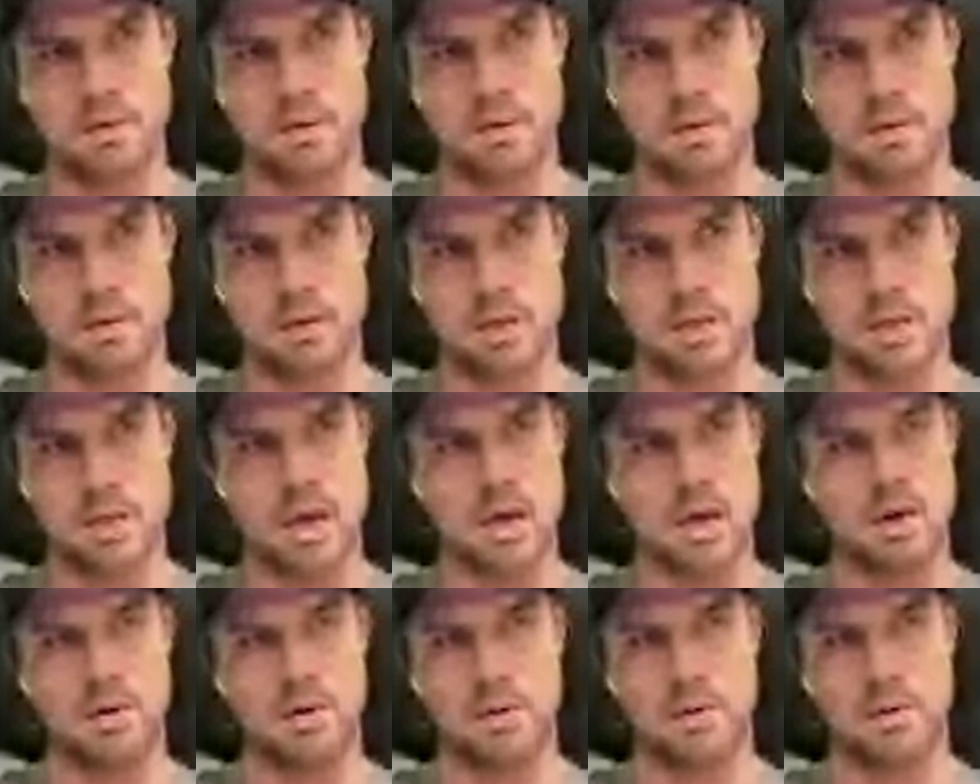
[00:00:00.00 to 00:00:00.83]
in the
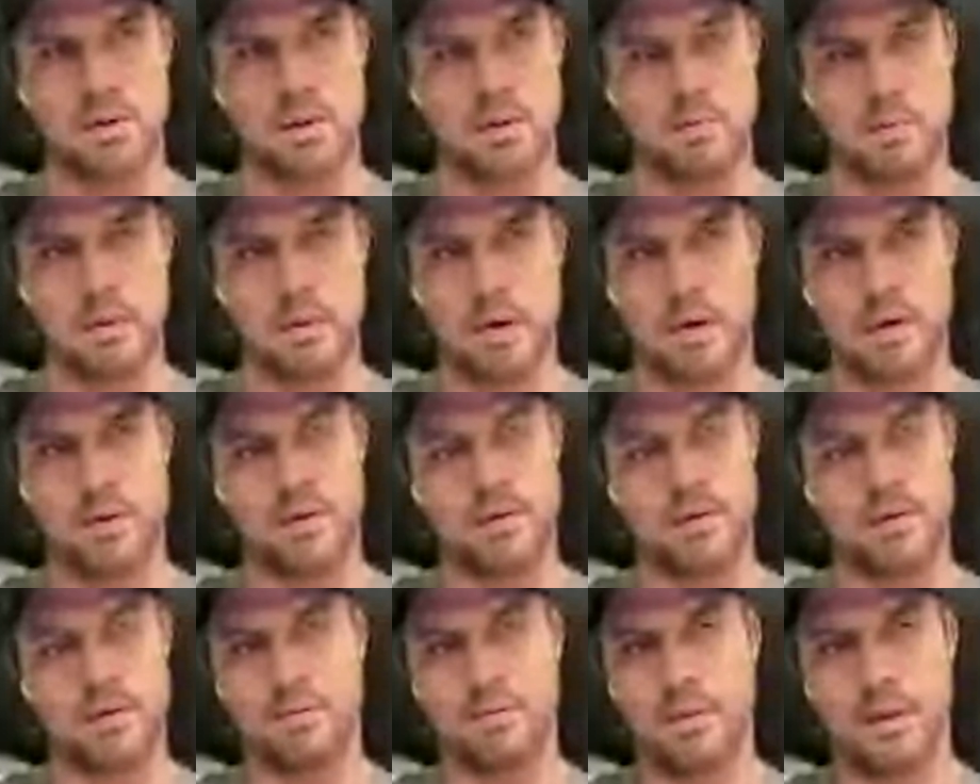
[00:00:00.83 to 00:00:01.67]
shower or in the
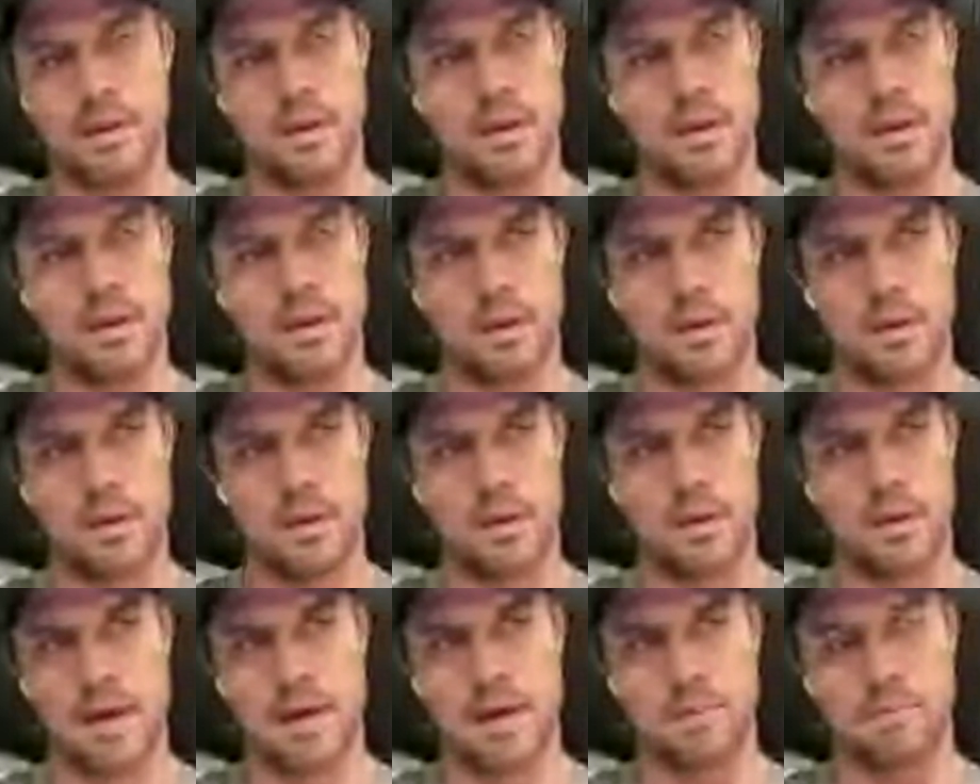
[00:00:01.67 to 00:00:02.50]
bath and
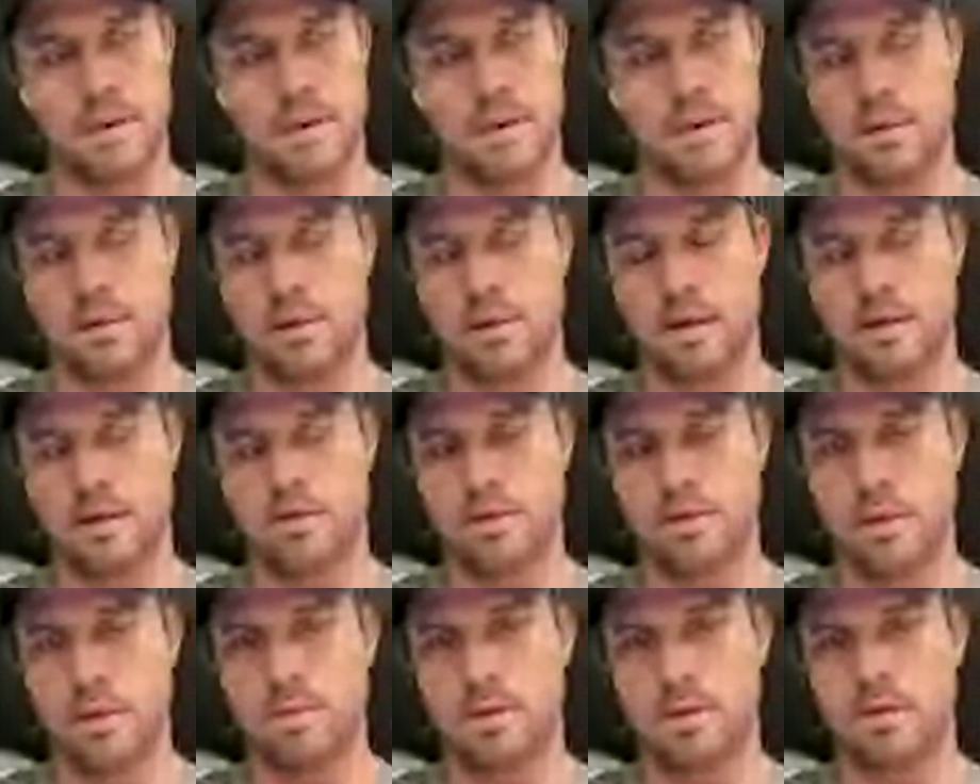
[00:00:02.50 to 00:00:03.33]
lying in bed at night
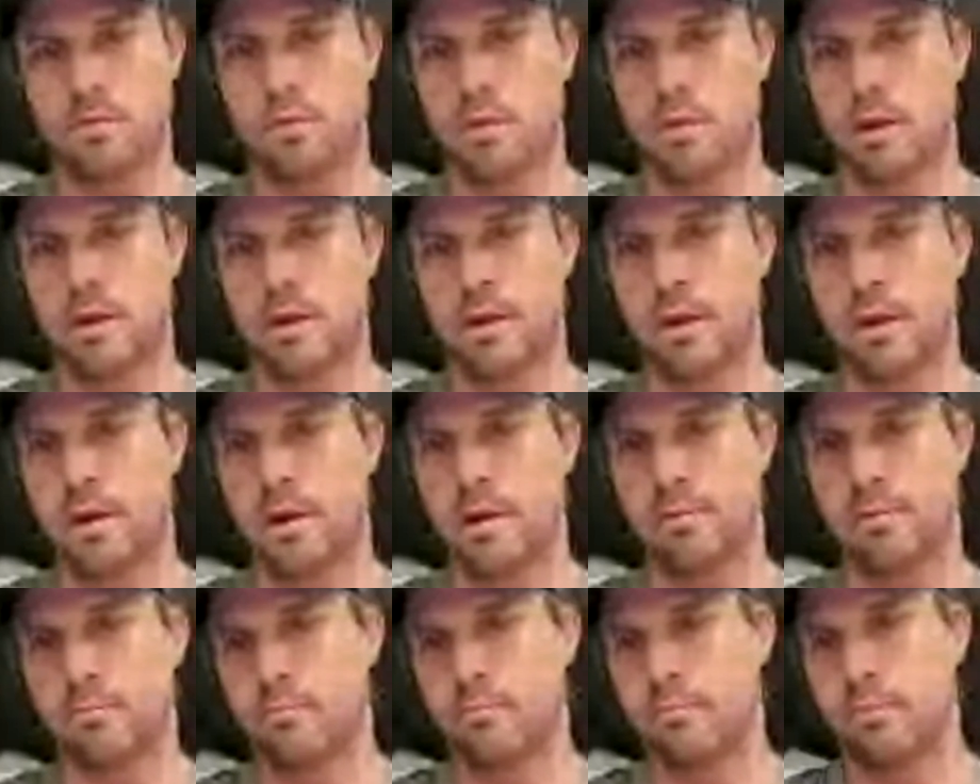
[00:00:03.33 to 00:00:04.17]
dreaming of one
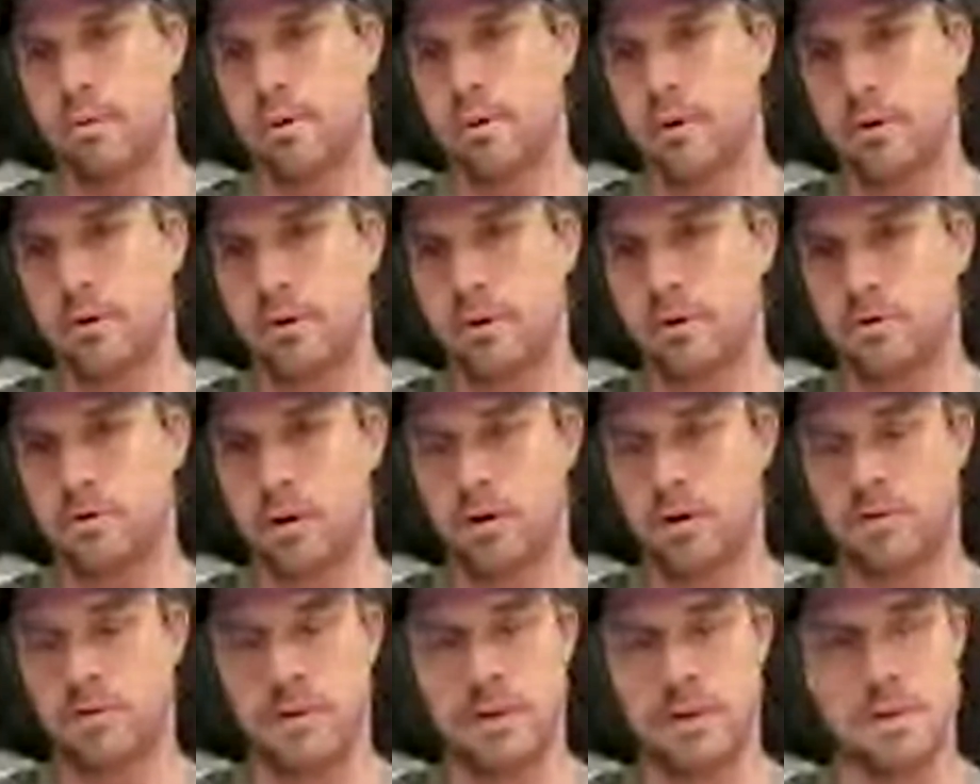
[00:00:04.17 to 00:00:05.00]
day holding
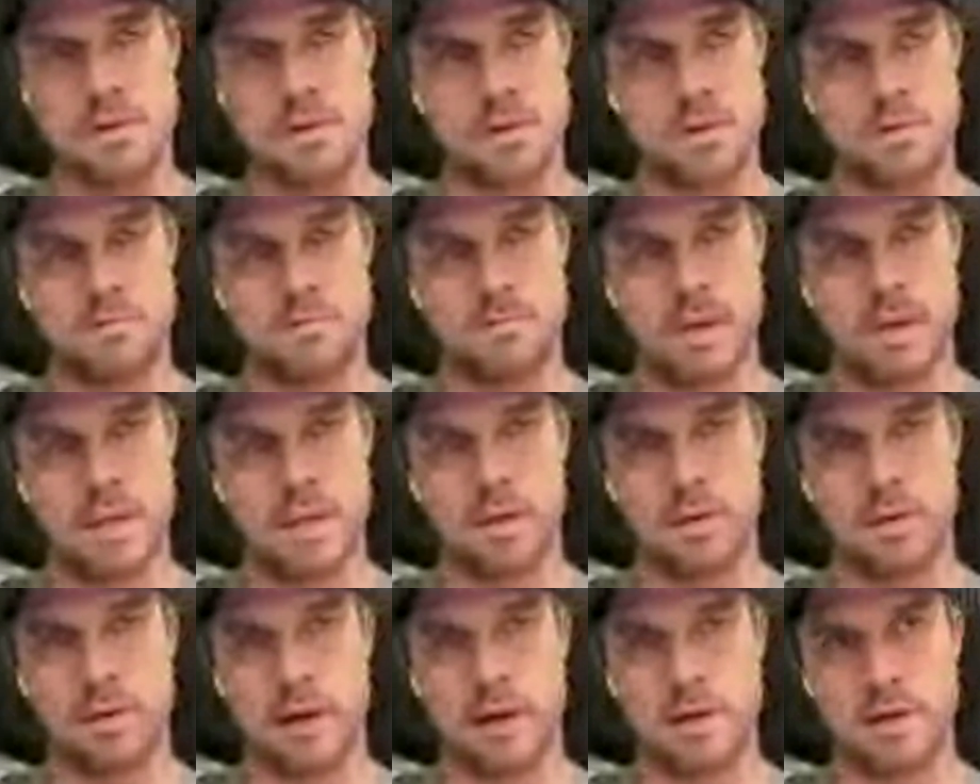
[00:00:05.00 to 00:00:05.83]
trophies and being
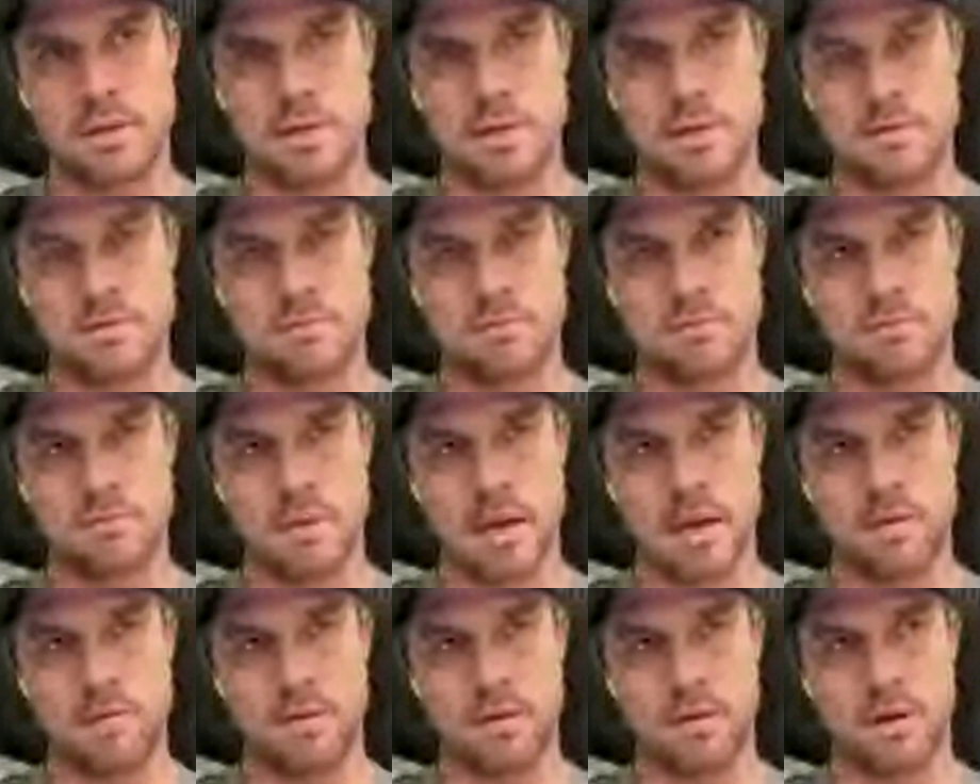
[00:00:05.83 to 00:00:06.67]
the greatest
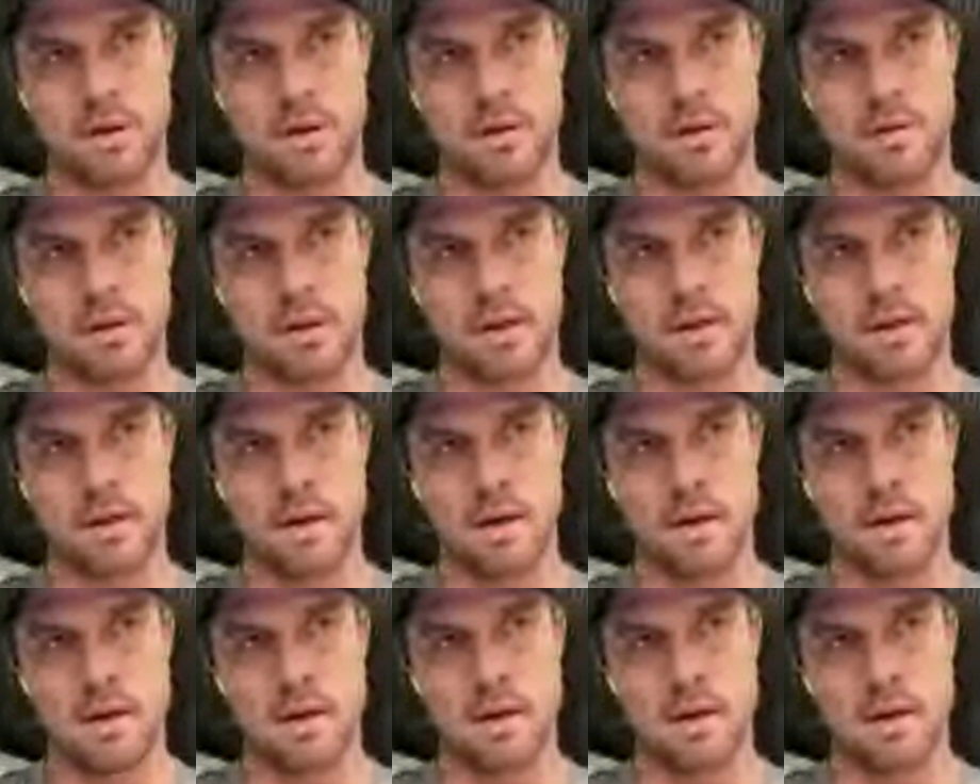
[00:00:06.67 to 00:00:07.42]
ever. And I think,